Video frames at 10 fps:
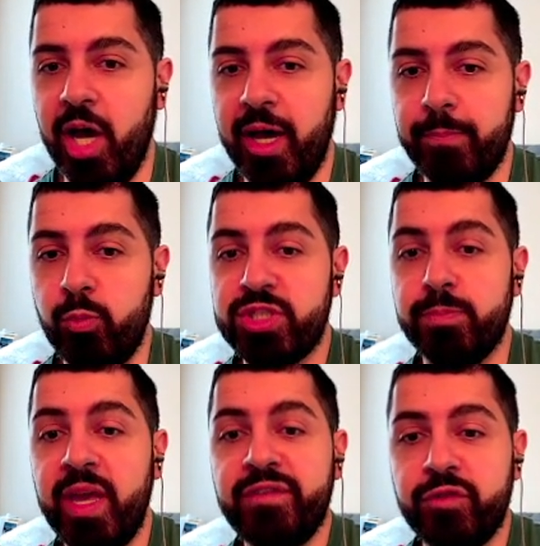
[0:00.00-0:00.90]
which
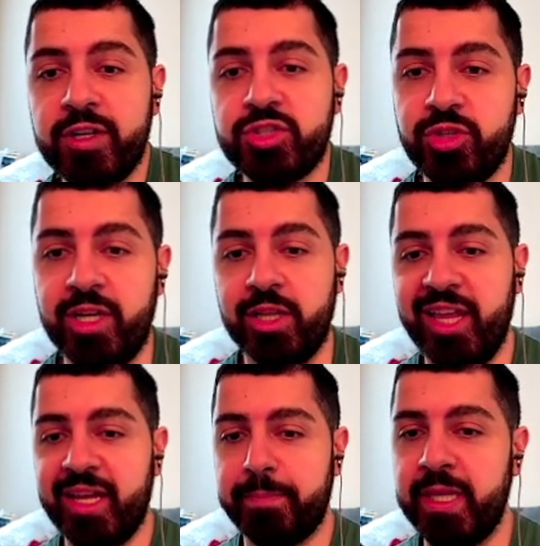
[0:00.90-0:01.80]
may frustrate a lot
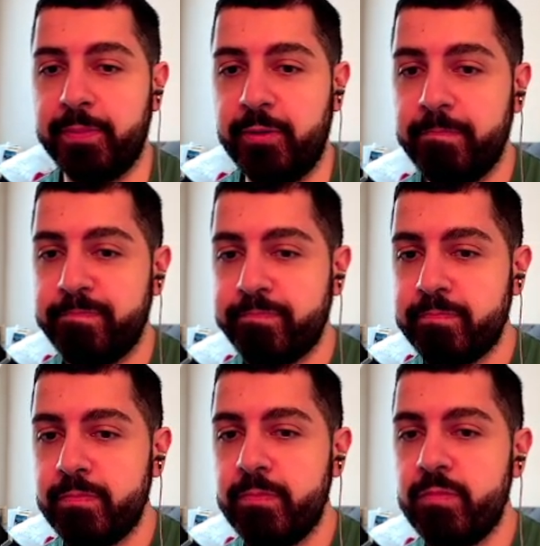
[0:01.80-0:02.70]
of people.
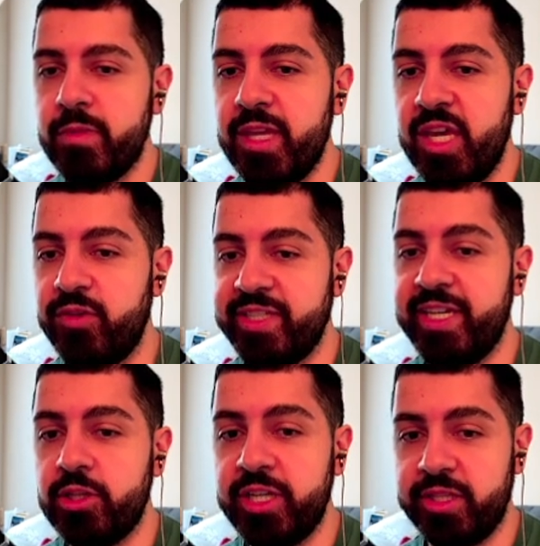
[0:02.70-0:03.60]
If we take a
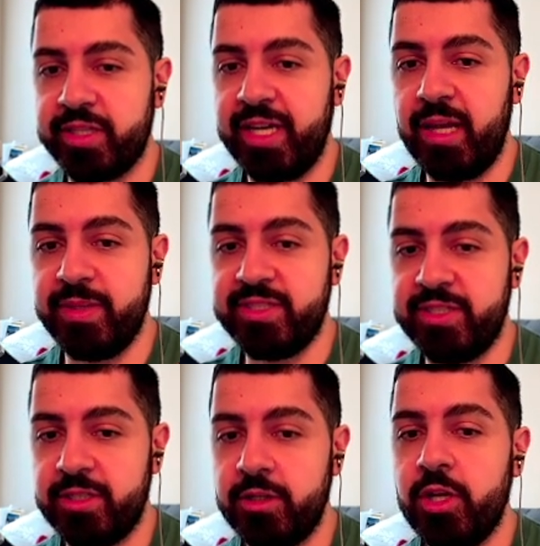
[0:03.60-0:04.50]
look at the comments
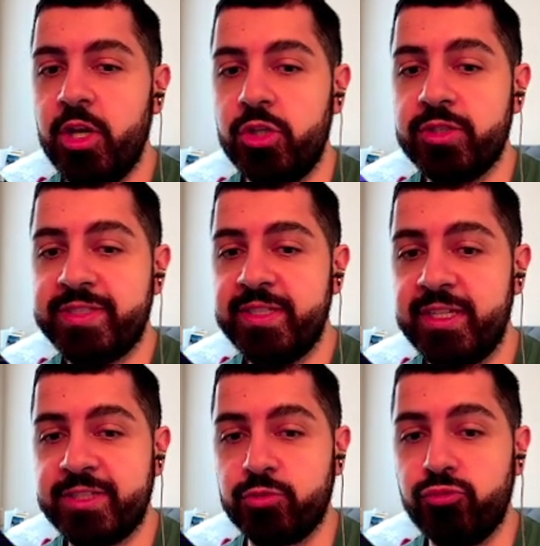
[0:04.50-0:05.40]
here, you'll see
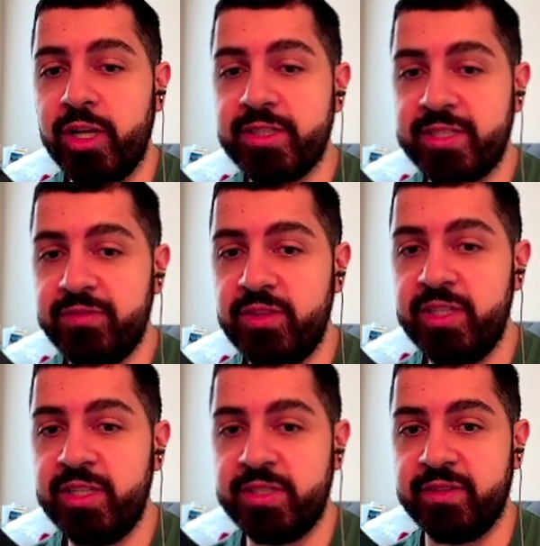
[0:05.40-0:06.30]
it's
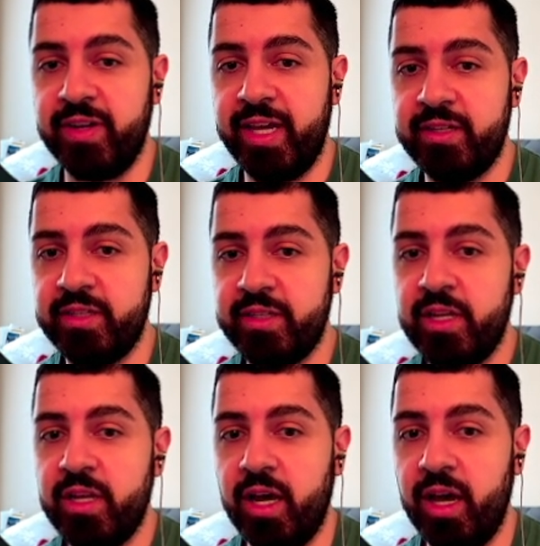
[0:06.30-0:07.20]
relatively divided.
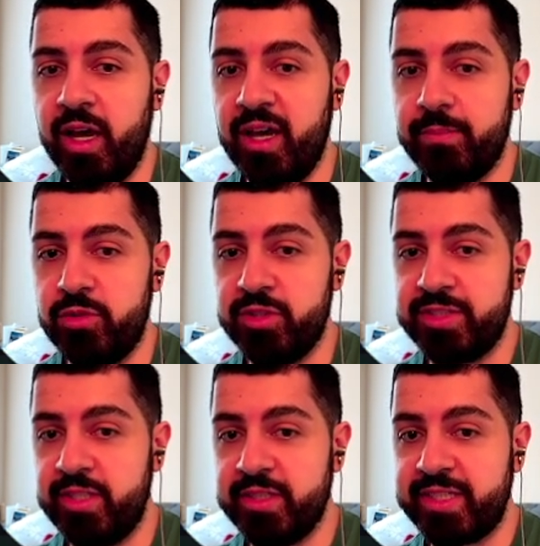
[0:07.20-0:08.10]
You'll see
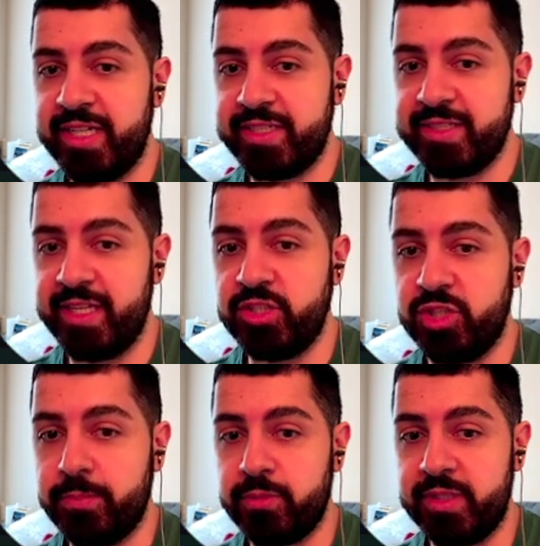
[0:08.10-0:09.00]
this guy says that
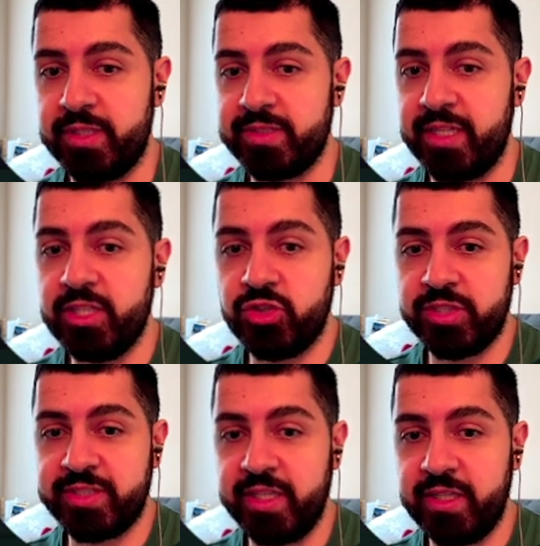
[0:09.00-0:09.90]
jumper is
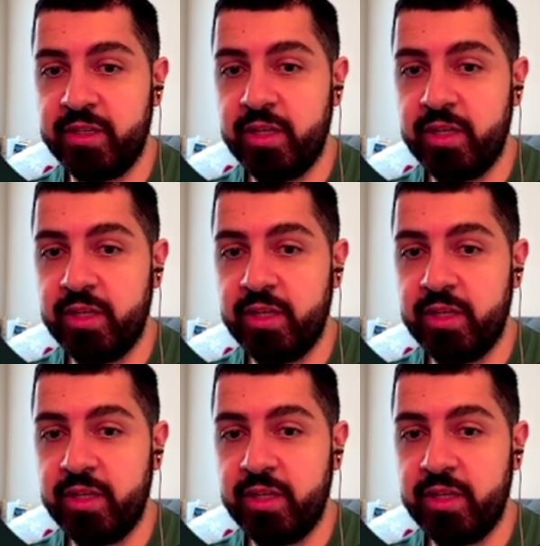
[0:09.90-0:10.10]
interesting.